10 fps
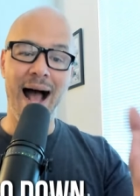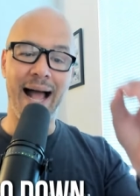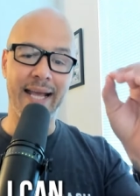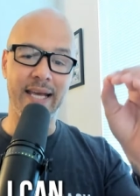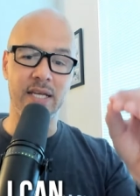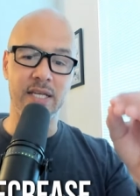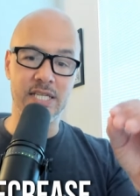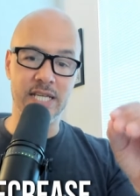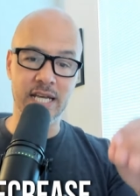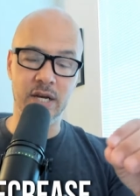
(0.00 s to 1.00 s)
I can
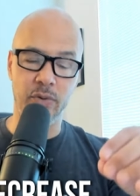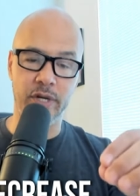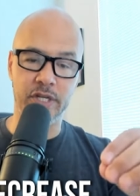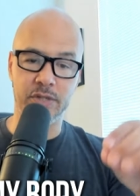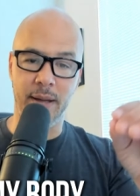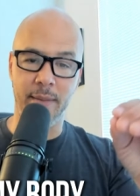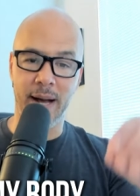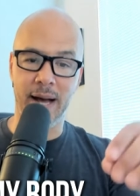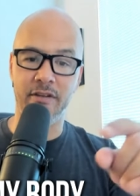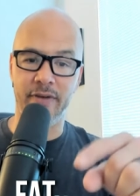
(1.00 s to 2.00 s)
decrease my
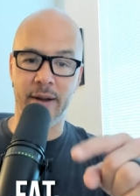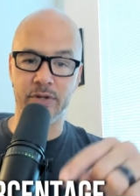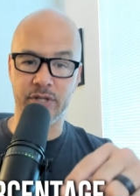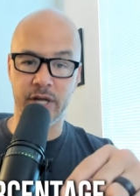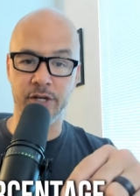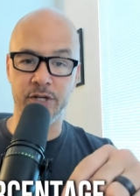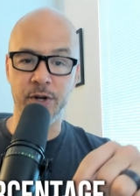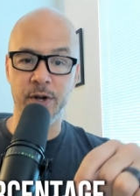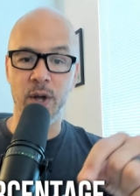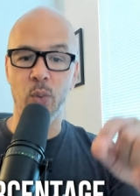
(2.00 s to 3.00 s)
body fat percentage
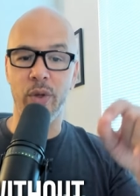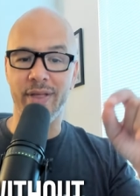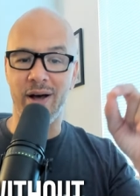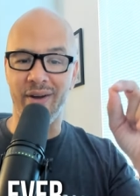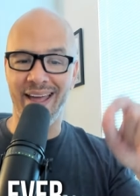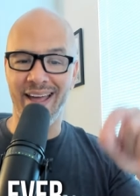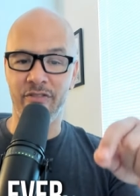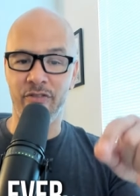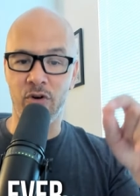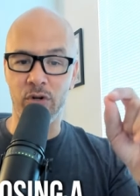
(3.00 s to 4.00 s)
without
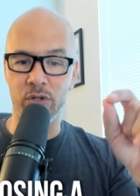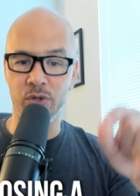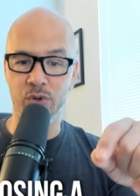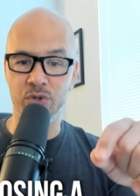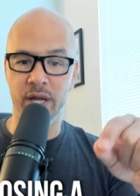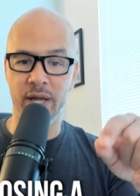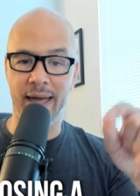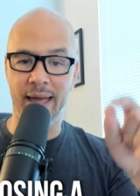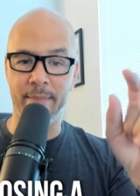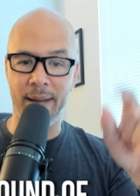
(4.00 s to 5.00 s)
ever losing
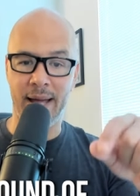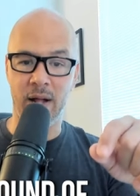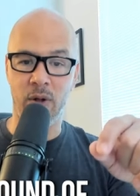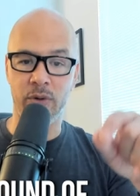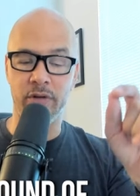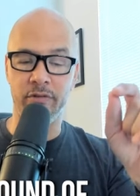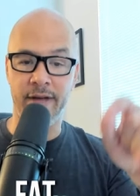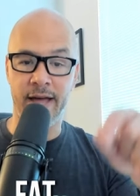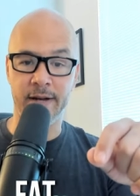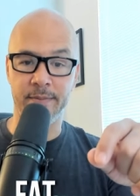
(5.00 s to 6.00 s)
a pound of fat.